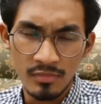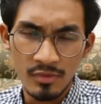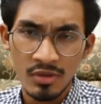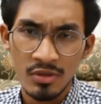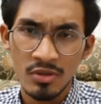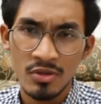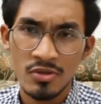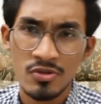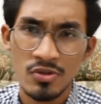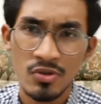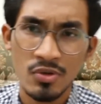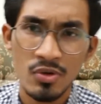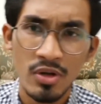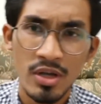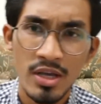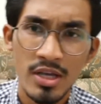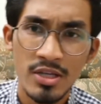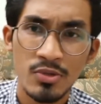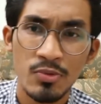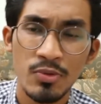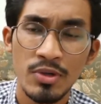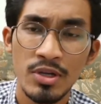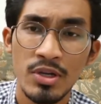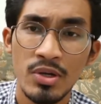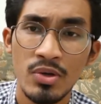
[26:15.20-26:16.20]
so as
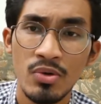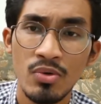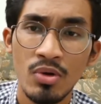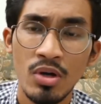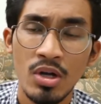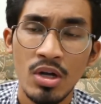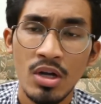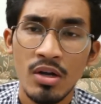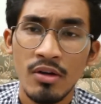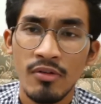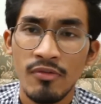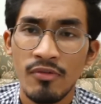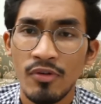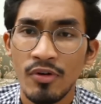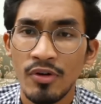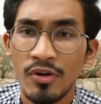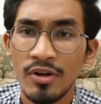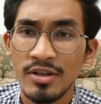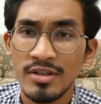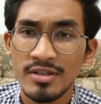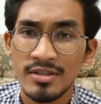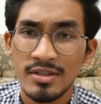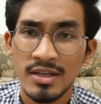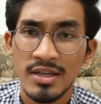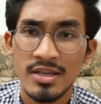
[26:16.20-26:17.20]
we know, for the
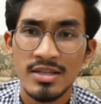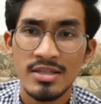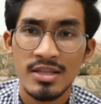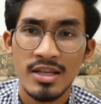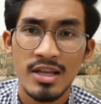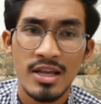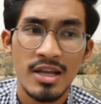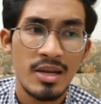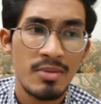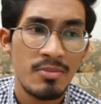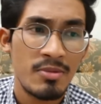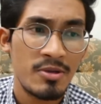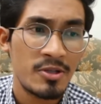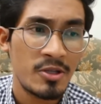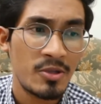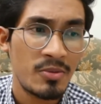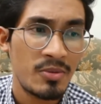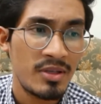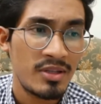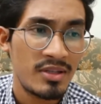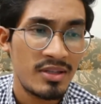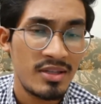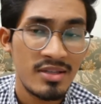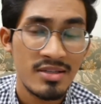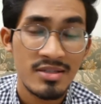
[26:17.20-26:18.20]
science and
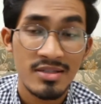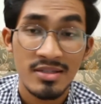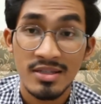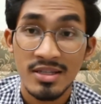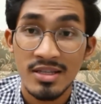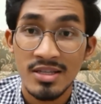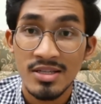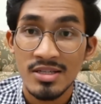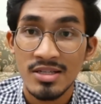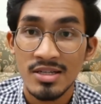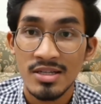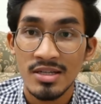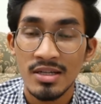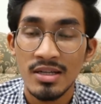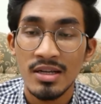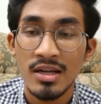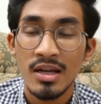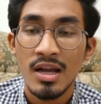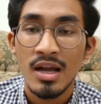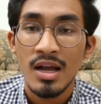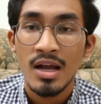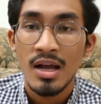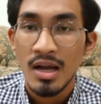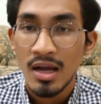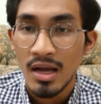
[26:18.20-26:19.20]
mathematics teacher,
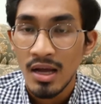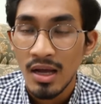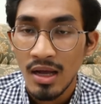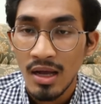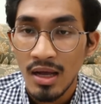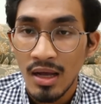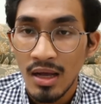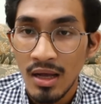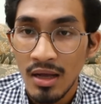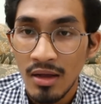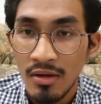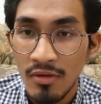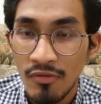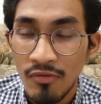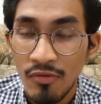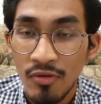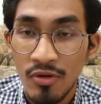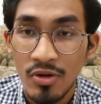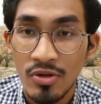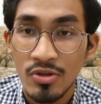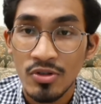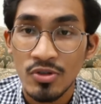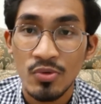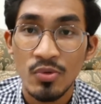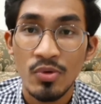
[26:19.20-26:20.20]
for
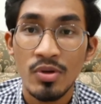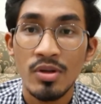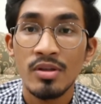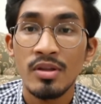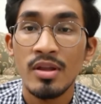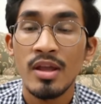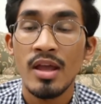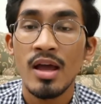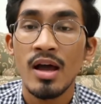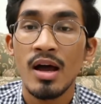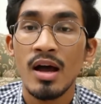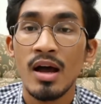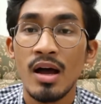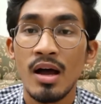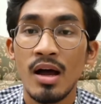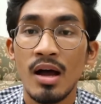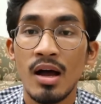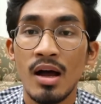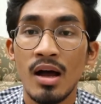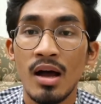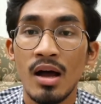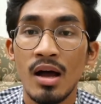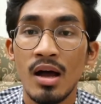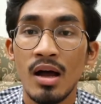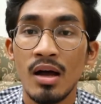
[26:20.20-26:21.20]
sure they
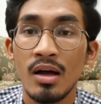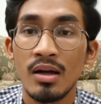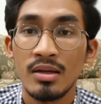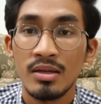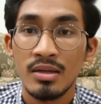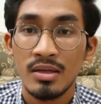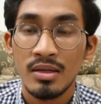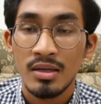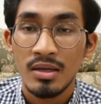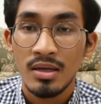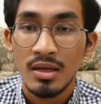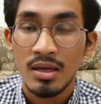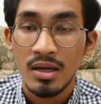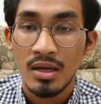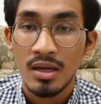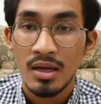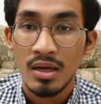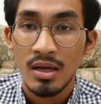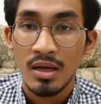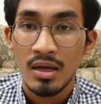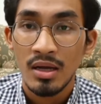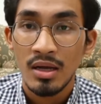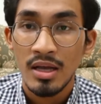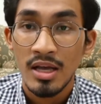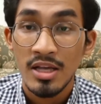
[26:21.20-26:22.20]
are
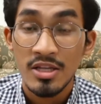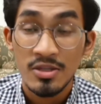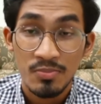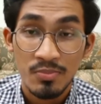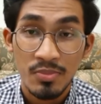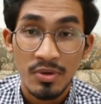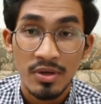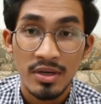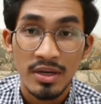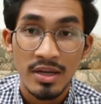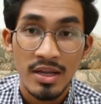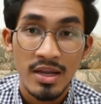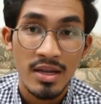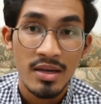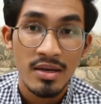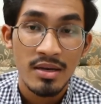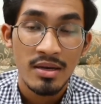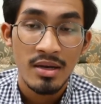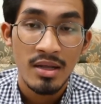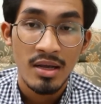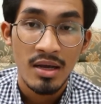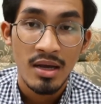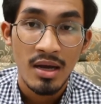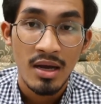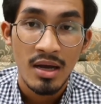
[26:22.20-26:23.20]
expert in
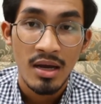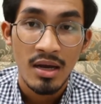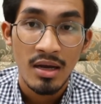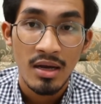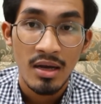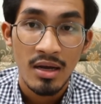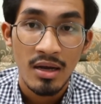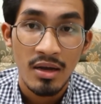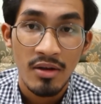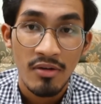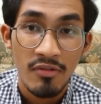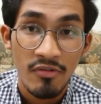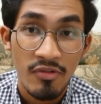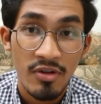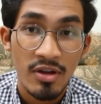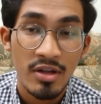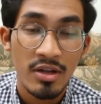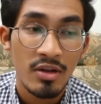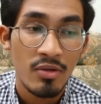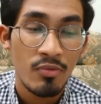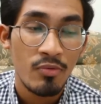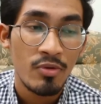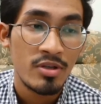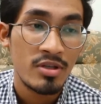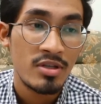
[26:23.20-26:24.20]
their field,
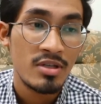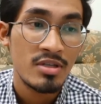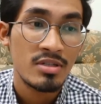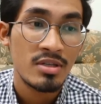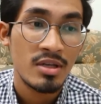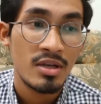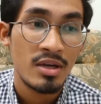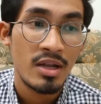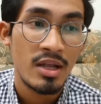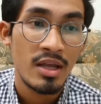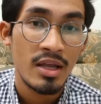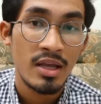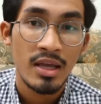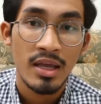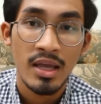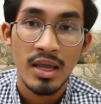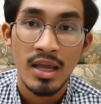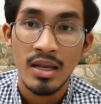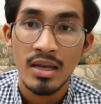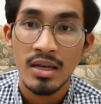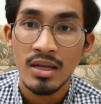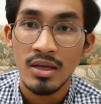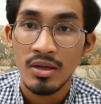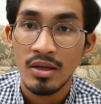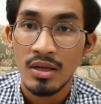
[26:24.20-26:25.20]
which is they can
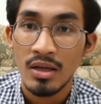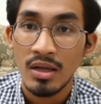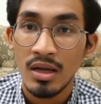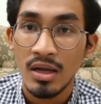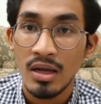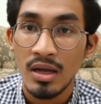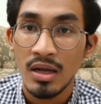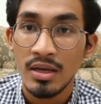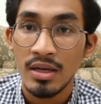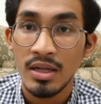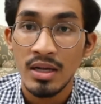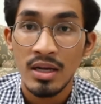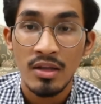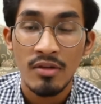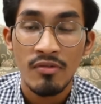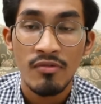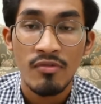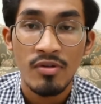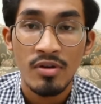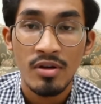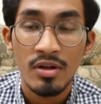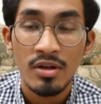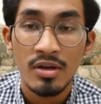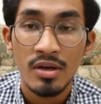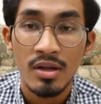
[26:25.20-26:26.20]

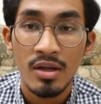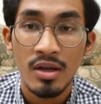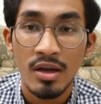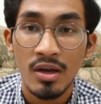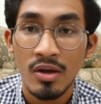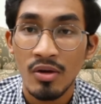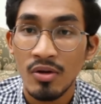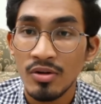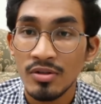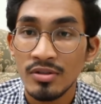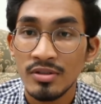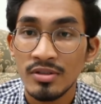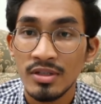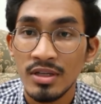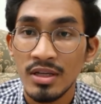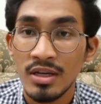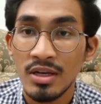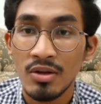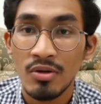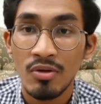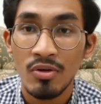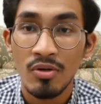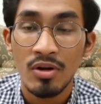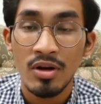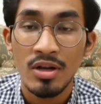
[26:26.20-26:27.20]
deliver their content, the
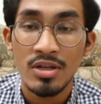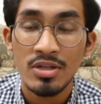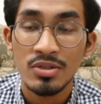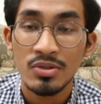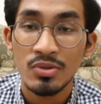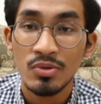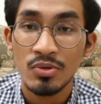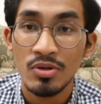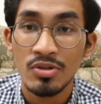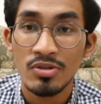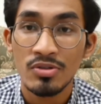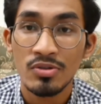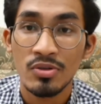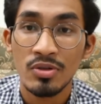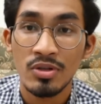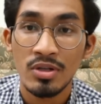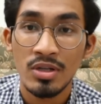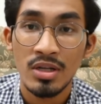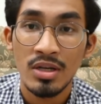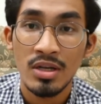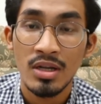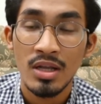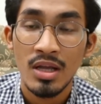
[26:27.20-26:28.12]
knowledge to the student